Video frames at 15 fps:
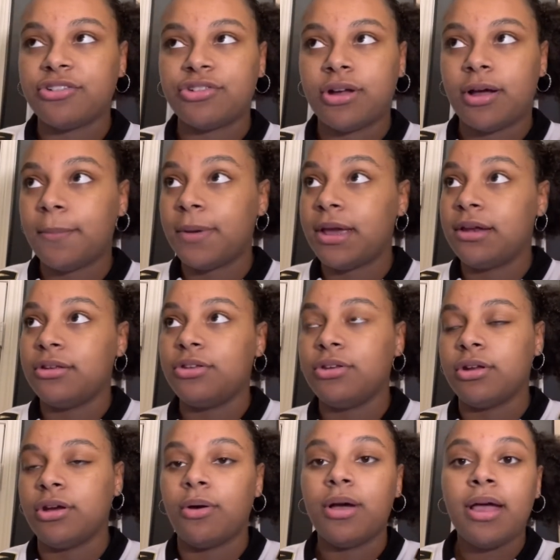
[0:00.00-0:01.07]
Sean
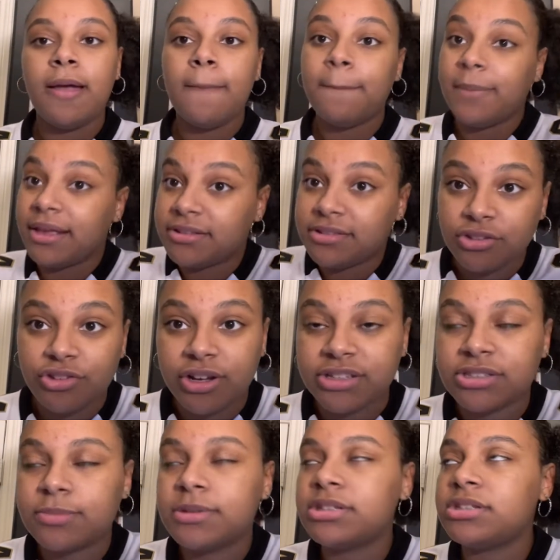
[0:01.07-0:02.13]
Payton, makes
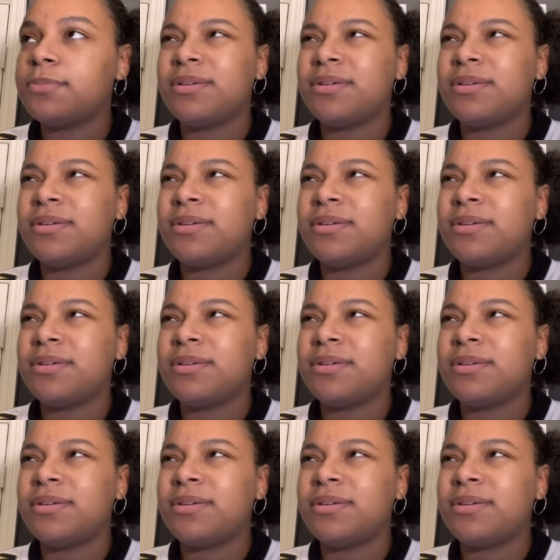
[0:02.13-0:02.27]
adjustments.